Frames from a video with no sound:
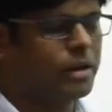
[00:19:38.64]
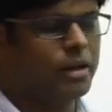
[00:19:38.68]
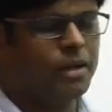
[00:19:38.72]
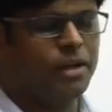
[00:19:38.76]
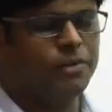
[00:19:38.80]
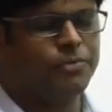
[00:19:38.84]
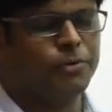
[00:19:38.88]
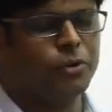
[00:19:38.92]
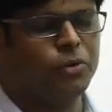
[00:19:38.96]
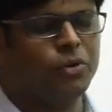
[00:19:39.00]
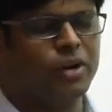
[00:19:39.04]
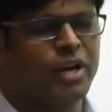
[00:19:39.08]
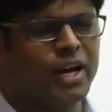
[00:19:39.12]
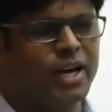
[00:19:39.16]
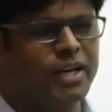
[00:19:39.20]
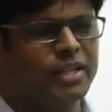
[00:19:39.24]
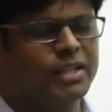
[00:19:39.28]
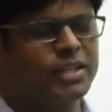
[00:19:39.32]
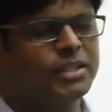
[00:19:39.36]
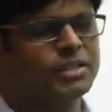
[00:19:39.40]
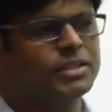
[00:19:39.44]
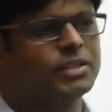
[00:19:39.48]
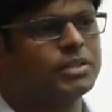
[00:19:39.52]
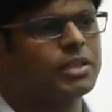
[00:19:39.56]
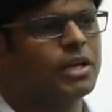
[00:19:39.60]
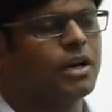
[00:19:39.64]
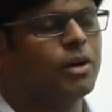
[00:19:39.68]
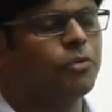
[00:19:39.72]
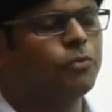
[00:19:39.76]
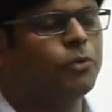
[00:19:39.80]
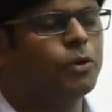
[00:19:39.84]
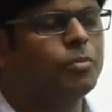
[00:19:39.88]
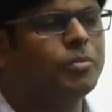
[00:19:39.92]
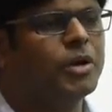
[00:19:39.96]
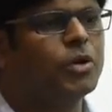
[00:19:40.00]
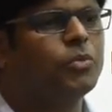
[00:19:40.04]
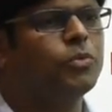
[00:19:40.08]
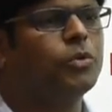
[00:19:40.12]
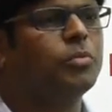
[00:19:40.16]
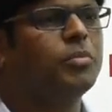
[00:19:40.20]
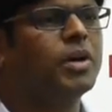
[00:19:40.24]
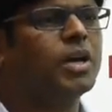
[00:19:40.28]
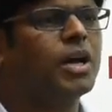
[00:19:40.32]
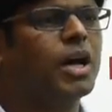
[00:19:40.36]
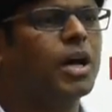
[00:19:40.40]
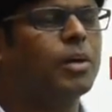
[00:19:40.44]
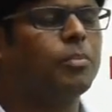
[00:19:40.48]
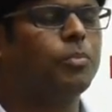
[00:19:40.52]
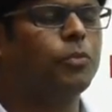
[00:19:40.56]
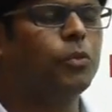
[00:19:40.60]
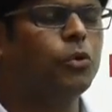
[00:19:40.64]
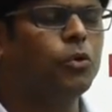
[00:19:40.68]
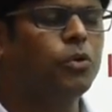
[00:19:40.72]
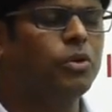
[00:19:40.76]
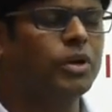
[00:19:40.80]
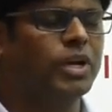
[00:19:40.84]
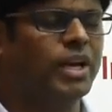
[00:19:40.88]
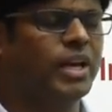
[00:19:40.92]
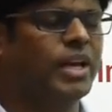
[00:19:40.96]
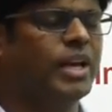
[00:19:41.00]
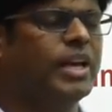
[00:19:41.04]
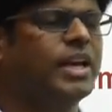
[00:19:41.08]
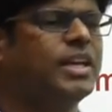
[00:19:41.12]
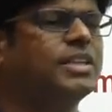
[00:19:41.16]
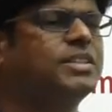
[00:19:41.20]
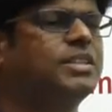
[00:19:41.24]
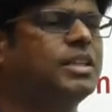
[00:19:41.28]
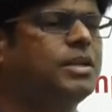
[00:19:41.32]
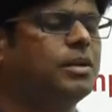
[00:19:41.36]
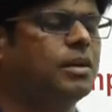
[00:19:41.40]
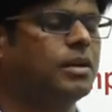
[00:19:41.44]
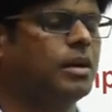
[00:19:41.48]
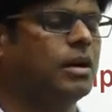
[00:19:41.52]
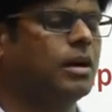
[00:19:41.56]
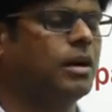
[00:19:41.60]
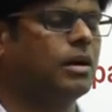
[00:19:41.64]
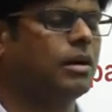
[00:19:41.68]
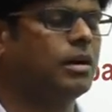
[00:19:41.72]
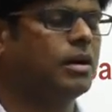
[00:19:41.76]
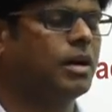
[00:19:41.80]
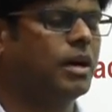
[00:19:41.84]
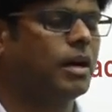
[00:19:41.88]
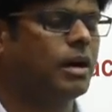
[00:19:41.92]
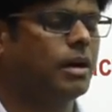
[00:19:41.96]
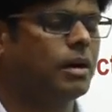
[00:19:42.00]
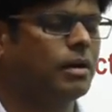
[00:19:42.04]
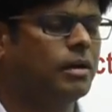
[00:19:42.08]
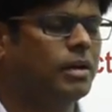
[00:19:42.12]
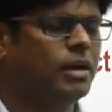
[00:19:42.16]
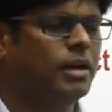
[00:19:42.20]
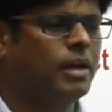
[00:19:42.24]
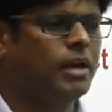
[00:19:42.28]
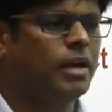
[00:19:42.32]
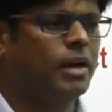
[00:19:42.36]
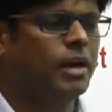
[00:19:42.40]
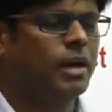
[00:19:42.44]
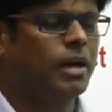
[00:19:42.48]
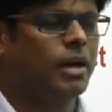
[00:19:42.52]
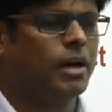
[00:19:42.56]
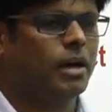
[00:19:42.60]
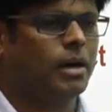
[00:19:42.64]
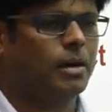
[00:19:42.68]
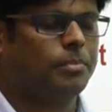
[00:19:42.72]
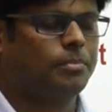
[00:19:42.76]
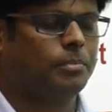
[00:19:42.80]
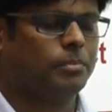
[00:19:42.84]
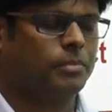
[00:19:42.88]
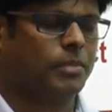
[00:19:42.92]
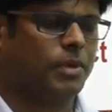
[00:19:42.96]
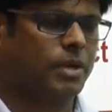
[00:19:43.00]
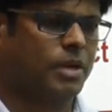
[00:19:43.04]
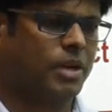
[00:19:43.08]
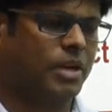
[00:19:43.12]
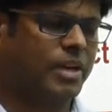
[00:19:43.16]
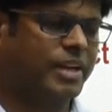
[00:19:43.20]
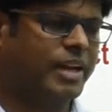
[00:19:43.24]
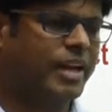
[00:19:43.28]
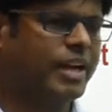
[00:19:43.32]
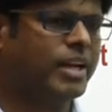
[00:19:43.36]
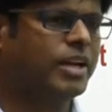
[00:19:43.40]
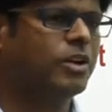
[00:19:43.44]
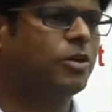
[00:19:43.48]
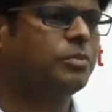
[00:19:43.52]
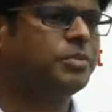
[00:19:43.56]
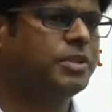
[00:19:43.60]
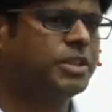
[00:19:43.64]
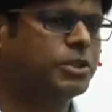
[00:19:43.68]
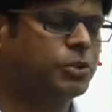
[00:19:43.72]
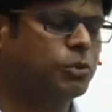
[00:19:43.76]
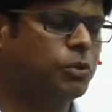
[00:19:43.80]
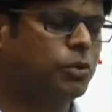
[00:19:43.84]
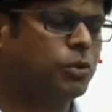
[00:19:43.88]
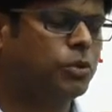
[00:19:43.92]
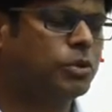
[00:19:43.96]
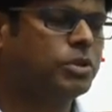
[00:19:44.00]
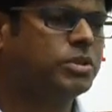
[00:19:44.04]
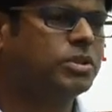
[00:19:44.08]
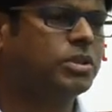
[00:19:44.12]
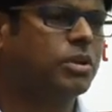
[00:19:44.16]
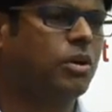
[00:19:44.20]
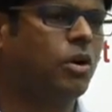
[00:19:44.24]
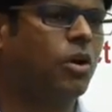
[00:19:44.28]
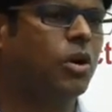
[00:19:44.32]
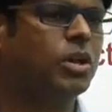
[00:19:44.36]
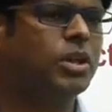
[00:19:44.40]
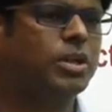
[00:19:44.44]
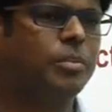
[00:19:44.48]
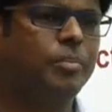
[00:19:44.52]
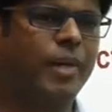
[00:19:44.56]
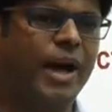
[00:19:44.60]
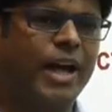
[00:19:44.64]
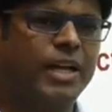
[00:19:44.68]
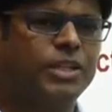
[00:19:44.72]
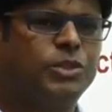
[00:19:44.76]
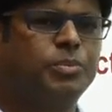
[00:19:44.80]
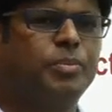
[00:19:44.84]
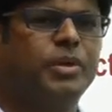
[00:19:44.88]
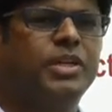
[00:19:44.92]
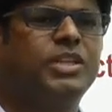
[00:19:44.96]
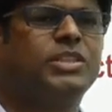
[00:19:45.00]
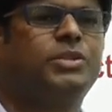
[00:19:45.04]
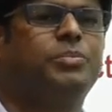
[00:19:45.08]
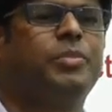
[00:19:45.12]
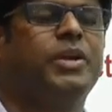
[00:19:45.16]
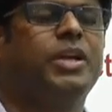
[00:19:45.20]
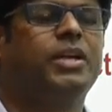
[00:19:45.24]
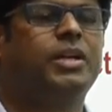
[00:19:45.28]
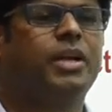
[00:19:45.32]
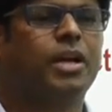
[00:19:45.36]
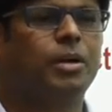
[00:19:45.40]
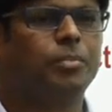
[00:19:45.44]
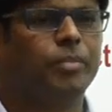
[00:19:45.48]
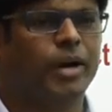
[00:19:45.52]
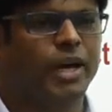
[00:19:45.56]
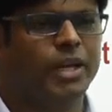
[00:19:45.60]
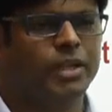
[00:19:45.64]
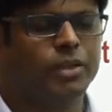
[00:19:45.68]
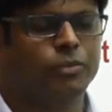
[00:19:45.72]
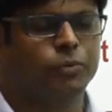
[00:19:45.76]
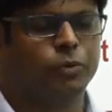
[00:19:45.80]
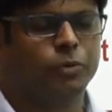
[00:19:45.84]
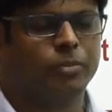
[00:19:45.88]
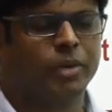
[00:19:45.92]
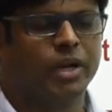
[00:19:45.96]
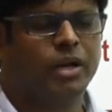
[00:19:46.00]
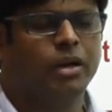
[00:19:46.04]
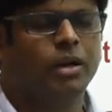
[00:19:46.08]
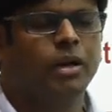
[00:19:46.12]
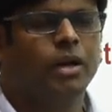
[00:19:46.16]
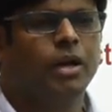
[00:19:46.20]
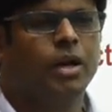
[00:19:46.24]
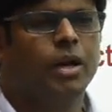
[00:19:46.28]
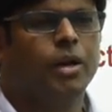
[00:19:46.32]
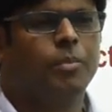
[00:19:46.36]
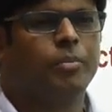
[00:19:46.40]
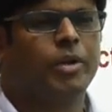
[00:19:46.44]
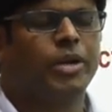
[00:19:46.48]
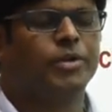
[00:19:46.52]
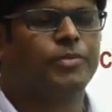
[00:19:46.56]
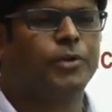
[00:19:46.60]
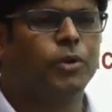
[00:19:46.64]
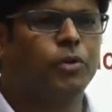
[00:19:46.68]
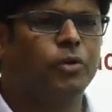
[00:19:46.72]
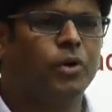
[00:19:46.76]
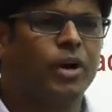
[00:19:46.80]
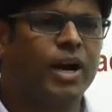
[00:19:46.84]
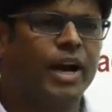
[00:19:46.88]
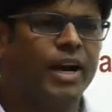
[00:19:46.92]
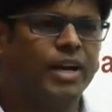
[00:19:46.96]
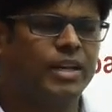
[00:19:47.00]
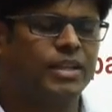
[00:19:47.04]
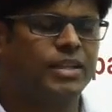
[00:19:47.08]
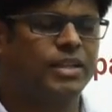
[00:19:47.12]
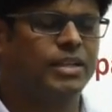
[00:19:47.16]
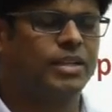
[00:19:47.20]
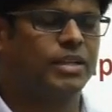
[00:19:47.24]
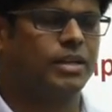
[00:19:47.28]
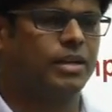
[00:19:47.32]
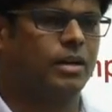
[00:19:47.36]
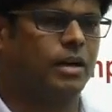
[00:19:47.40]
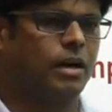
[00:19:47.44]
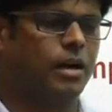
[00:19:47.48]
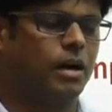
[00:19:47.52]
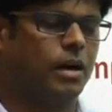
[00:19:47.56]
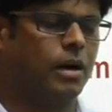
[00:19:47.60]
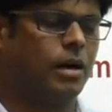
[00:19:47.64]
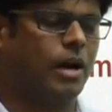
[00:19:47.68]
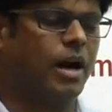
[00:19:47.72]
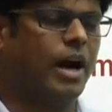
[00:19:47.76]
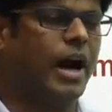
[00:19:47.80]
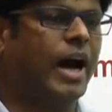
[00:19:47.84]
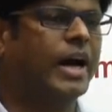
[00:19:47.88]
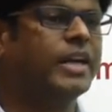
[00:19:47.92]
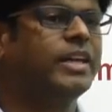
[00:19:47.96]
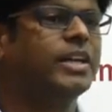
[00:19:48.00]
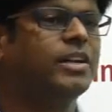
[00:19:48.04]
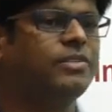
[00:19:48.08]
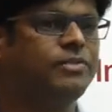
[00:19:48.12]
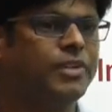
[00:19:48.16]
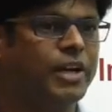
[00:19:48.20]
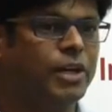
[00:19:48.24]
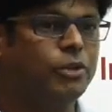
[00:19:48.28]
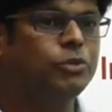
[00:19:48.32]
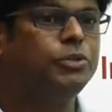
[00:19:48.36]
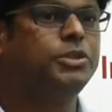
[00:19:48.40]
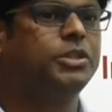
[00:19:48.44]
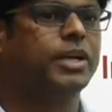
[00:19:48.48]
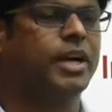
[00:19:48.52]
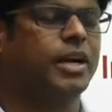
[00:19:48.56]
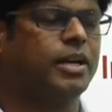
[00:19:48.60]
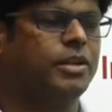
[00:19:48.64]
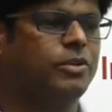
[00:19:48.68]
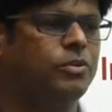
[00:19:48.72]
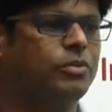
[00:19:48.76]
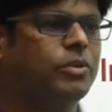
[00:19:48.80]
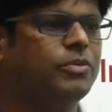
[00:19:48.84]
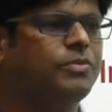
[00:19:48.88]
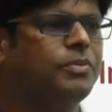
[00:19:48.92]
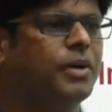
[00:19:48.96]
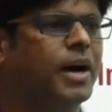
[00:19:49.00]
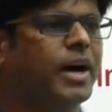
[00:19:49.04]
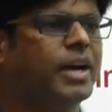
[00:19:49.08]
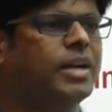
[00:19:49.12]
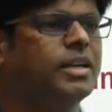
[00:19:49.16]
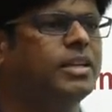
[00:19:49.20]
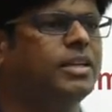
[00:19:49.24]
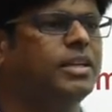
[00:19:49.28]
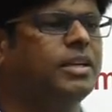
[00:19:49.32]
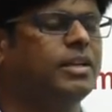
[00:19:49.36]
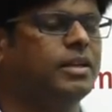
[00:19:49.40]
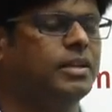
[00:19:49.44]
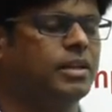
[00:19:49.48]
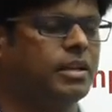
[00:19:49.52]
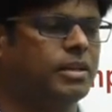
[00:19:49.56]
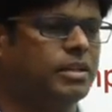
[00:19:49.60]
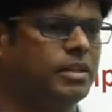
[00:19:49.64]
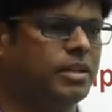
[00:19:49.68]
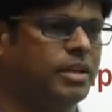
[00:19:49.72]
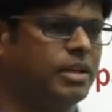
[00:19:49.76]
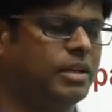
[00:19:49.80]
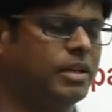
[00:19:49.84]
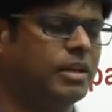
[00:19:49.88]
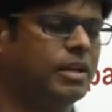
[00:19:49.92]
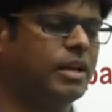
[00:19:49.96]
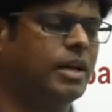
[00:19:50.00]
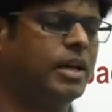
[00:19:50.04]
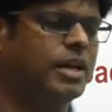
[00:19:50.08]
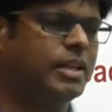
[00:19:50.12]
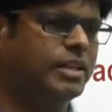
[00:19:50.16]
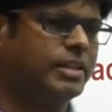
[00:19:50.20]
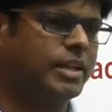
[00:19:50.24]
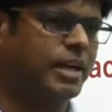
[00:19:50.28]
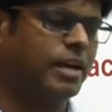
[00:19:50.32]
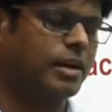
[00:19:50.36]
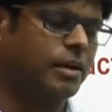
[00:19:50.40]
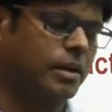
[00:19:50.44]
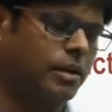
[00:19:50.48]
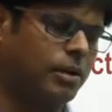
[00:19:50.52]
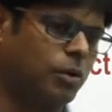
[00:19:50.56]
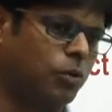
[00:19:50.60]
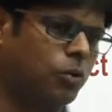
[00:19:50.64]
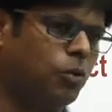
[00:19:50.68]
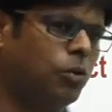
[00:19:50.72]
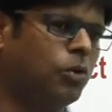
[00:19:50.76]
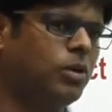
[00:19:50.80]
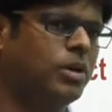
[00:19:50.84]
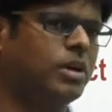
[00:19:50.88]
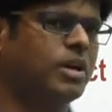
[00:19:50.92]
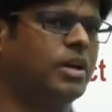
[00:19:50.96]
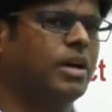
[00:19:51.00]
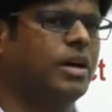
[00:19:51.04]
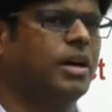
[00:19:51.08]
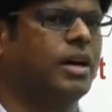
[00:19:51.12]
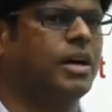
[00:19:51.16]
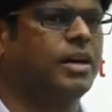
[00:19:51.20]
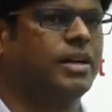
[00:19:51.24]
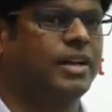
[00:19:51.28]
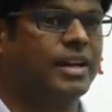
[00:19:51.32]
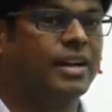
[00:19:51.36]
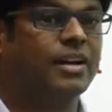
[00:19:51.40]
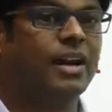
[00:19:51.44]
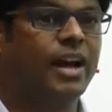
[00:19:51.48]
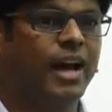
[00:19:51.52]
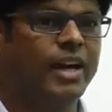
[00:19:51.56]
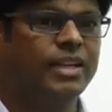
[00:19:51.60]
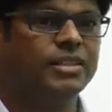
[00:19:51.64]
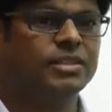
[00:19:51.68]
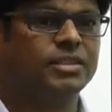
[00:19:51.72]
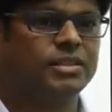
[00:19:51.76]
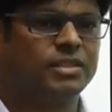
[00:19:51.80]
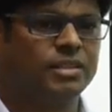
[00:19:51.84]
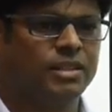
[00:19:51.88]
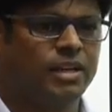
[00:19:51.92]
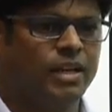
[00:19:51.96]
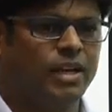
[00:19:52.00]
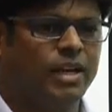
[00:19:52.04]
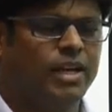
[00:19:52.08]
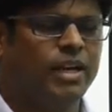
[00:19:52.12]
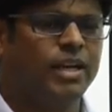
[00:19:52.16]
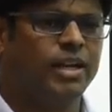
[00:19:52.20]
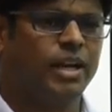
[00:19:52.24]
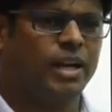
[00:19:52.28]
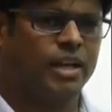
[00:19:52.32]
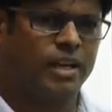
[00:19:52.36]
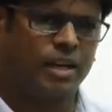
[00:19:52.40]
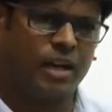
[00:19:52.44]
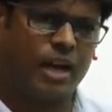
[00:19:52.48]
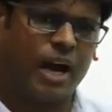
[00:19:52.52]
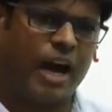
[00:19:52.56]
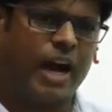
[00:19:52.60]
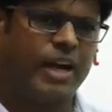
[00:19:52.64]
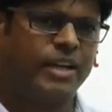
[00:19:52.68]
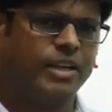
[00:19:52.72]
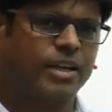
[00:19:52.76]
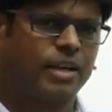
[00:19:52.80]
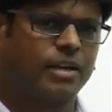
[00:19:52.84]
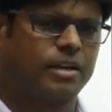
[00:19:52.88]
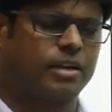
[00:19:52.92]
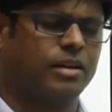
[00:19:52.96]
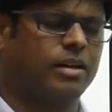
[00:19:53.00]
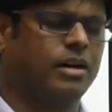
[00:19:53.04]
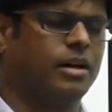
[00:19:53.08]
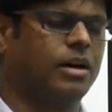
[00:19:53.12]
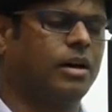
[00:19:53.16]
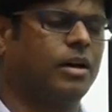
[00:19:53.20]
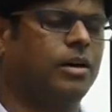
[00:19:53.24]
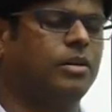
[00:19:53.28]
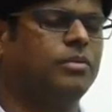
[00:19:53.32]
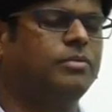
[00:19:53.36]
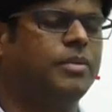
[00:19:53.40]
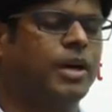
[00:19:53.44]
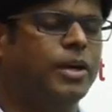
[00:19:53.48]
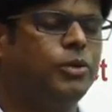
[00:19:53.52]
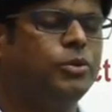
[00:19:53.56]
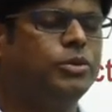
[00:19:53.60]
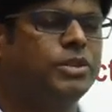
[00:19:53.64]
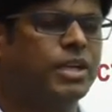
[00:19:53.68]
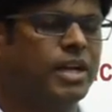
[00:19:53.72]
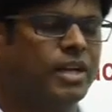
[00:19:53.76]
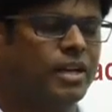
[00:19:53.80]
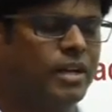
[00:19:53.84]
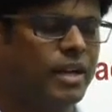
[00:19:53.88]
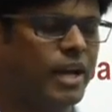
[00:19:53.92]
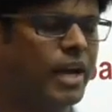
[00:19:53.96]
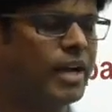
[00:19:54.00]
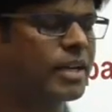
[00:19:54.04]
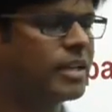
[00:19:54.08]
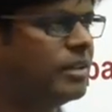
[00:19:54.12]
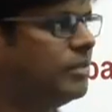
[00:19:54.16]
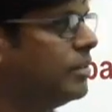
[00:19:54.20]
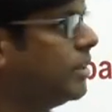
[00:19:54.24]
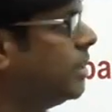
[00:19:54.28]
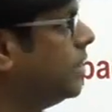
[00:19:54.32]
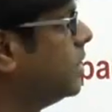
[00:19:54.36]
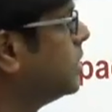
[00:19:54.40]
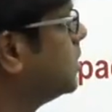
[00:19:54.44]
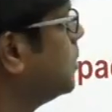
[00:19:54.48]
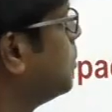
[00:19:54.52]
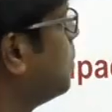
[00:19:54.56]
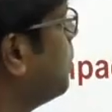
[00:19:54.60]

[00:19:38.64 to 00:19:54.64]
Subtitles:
If you look at this, women are more engaged in rearing of these goats. All the management is being done by the woman. But if you look at the higher value chain, you will find their role declines in a higher value chain activities.